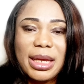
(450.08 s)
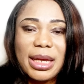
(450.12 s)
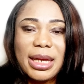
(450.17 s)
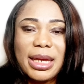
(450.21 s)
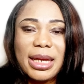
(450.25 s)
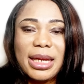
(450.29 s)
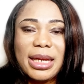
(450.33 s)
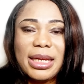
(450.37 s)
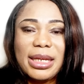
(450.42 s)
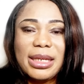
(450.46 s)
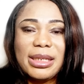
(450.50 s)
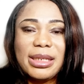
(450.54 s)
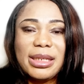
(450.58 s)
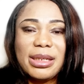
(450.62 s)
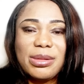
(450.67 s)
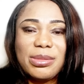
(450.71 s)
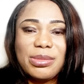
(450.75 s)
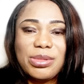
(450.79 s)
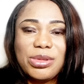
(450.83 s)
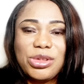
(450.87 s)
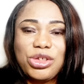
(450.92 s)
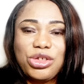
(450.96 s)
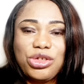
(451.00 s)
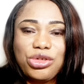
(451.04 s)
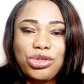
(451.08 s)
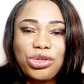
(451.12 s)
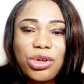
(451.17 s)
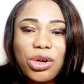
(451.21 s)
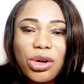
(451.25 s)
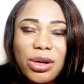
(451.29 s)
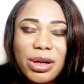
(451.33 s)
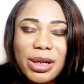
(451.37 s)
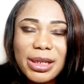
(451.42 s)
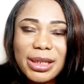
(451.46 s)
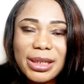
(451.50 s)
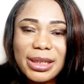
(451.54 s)
and
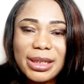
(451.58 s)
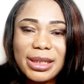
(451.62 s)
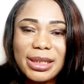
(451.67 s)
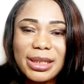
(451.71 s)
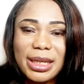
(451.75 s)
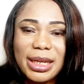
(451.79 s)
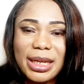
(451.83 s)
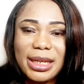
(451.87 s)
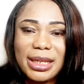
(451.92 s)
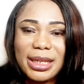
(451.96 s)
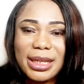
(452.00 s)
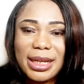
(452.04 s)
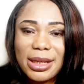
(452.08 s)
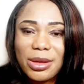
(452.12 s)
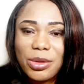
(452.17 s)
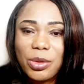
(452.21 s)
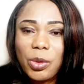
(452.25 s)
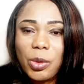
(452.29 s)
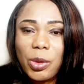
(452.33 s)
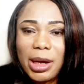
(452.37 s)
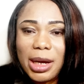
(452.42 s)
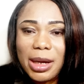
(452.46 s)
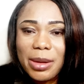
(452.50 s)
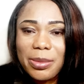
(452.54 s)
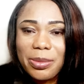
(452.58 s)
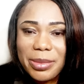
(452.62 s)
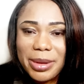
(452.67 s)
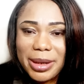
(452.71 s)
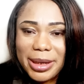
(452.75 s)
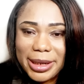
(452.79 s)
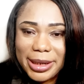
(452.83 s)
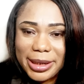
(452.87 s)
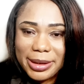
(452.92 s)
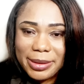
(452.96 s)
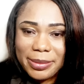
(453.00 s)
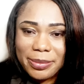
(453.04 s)
struggling in that
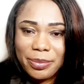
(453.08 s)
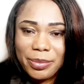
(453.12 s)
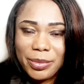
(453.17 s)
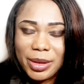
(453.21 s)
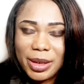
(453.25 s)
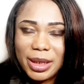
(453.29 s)
quagmire.